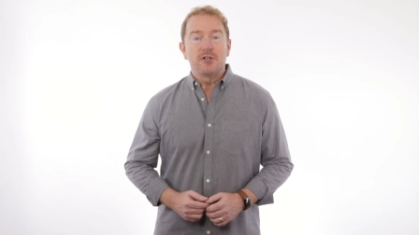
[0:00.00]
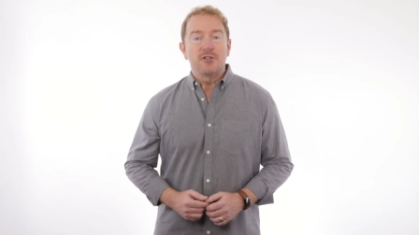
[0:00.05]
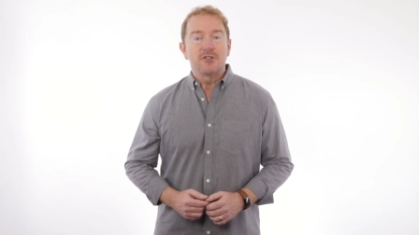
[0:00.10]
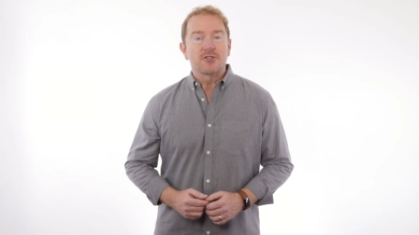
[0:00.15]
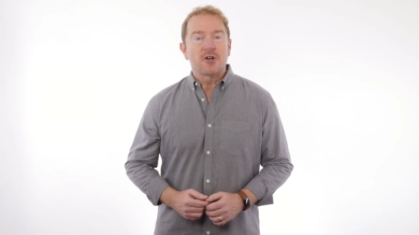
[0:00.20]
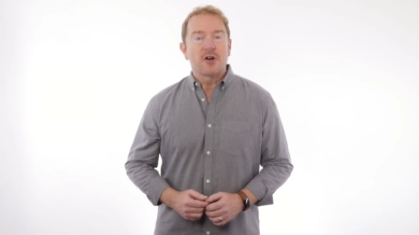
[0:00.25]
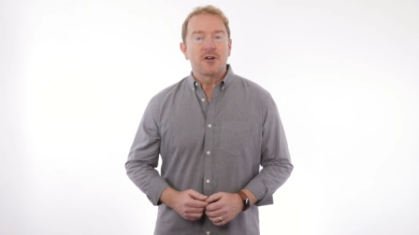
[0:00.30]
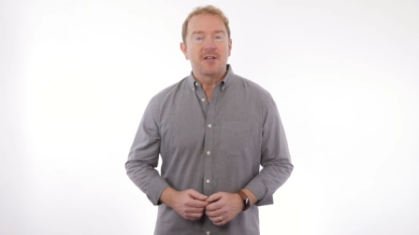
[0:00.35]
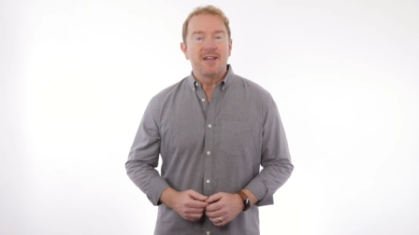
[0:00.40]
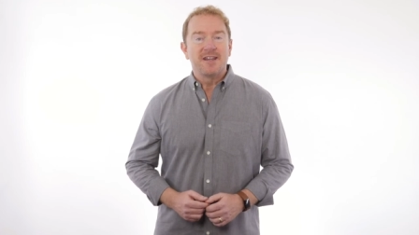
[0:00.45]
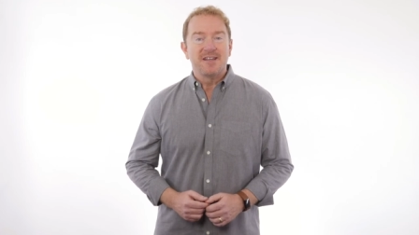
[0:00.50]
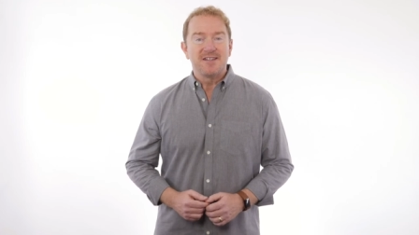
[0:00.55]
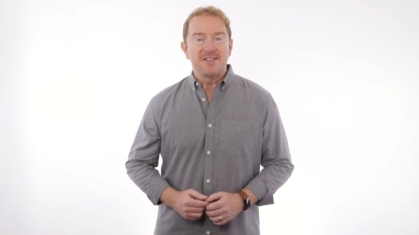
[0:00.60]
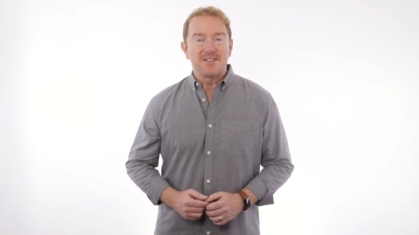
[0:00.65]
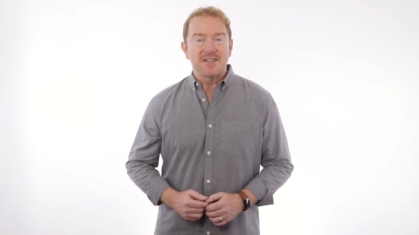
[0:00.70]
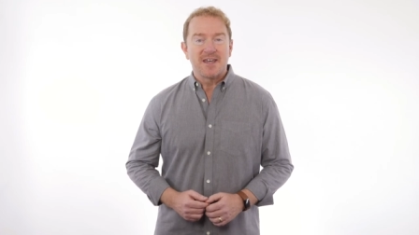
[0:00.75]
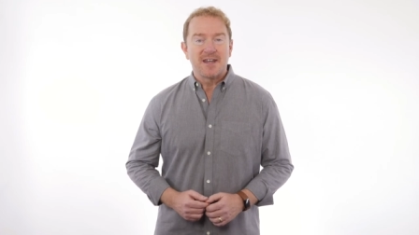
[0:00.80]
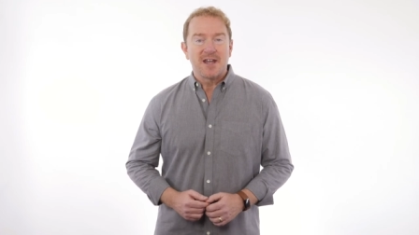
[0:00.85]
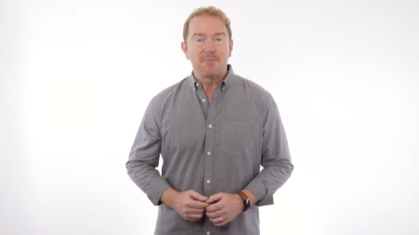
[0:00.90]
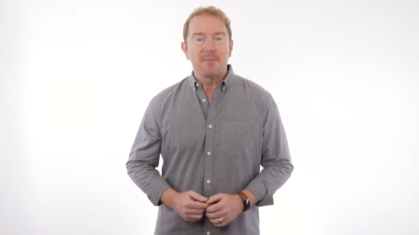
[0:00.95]
to start getting
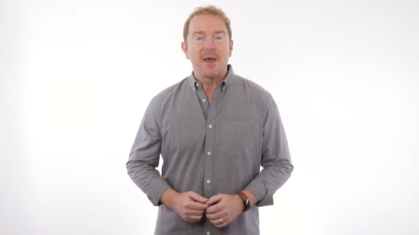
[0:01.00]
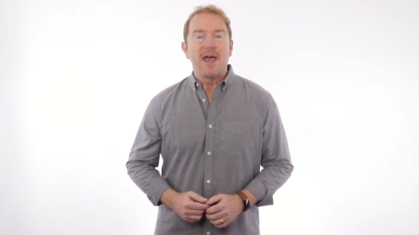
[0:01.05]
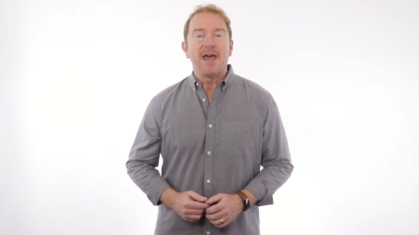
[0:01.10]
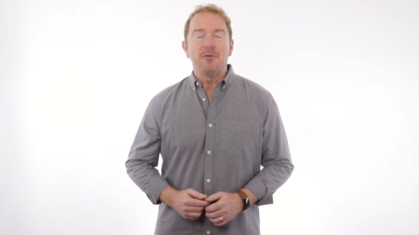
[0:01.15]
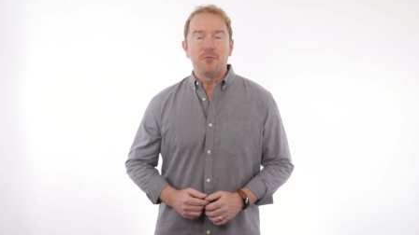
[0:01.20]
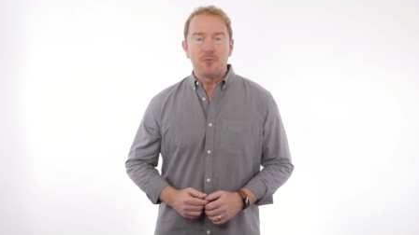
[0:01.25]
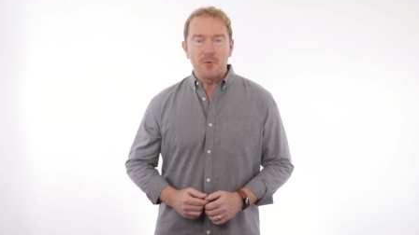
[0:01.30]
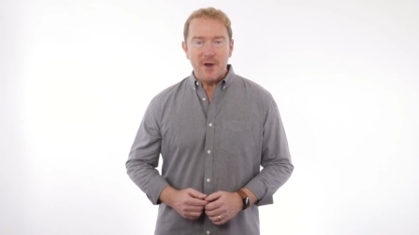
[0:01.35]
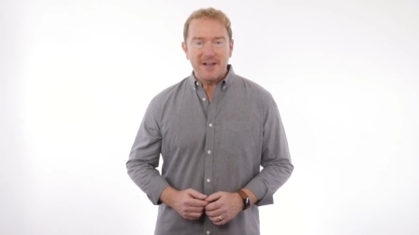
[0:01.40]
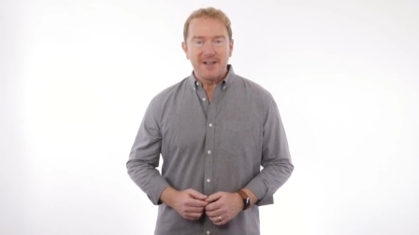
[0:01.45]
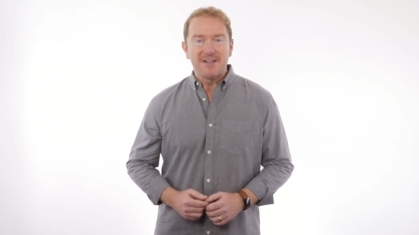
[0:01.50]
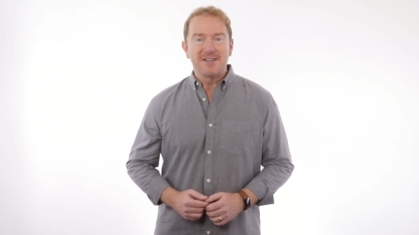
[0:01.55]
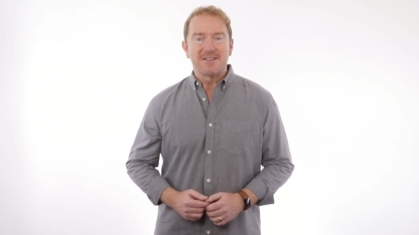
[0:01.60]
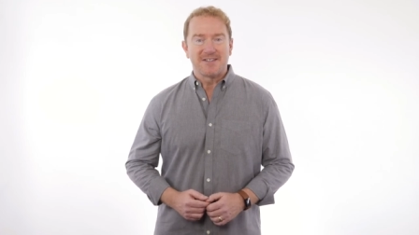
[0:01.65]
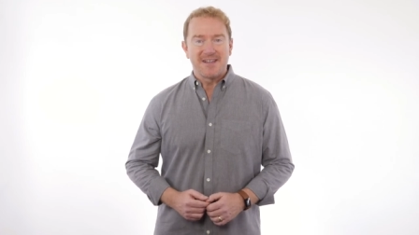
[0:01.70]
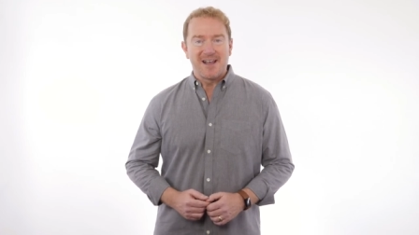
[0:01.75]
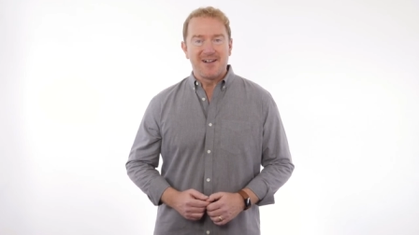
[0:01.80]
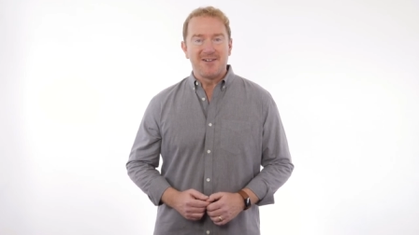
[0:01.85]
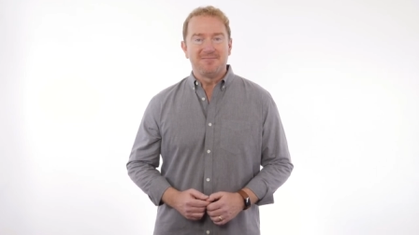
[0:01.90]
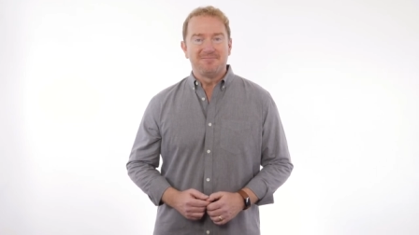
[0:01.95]
set up and ready to
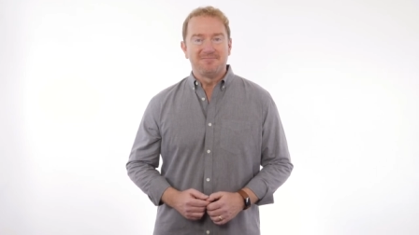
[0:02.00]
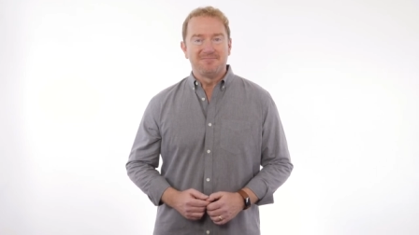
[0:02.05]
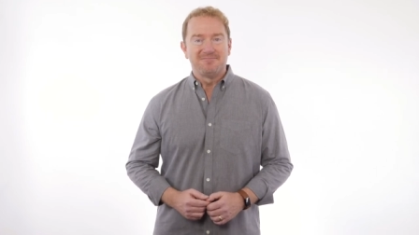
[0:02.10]
sell.